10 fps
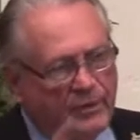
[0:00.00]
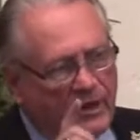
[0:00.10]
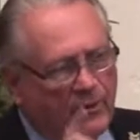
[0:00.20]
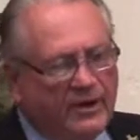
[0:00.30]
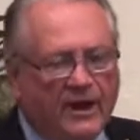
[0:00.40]

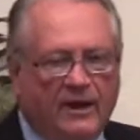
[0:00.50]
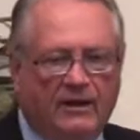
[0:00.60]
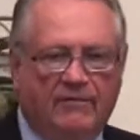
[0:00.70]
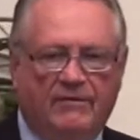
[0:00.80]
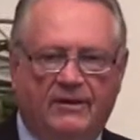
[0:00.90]
By the way,
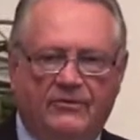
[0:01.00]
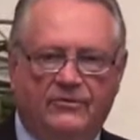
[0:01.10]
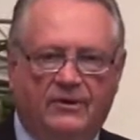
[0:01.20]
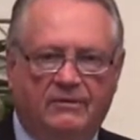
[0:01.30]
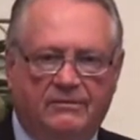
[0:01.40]
9/11
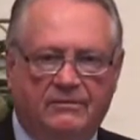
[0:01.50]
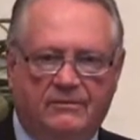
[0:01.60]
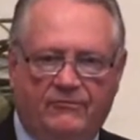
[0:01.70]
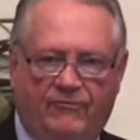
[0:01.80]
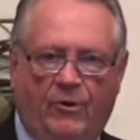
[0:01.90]
is a
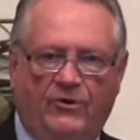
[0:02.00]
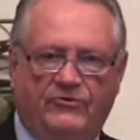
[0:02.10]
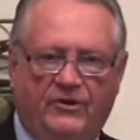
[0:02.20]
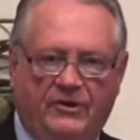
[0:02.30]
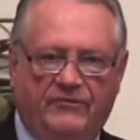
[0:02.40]
very
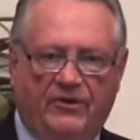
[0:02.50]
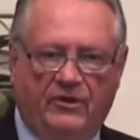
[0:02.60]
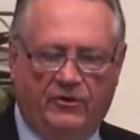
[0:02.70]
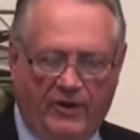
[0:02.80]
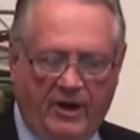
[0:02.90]

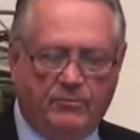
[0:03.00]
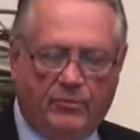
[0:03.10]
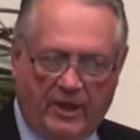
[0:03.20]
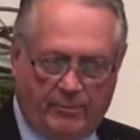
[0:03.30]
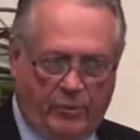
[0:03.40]
significant
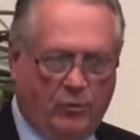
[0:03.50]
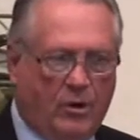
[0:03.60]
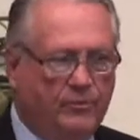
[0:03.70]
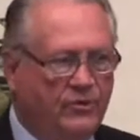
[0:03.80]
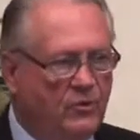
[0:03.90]
date. They blew
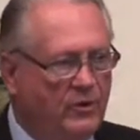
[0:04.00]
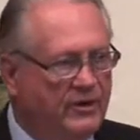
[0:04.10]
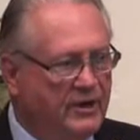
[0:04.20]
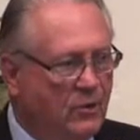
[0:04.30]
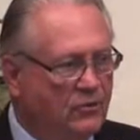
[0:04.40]
up the
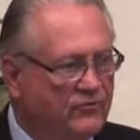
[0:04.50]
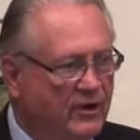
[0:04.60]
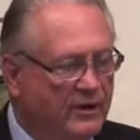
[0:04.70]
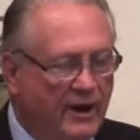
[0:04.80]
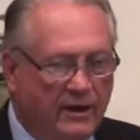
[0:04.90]
Twin Towers
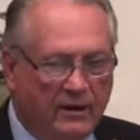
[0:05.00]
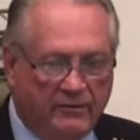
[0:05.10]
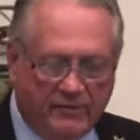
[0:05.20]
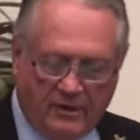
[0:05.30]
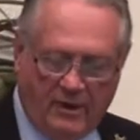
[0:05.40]
on
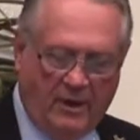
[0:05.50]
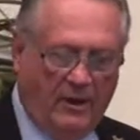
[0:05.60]
9/11.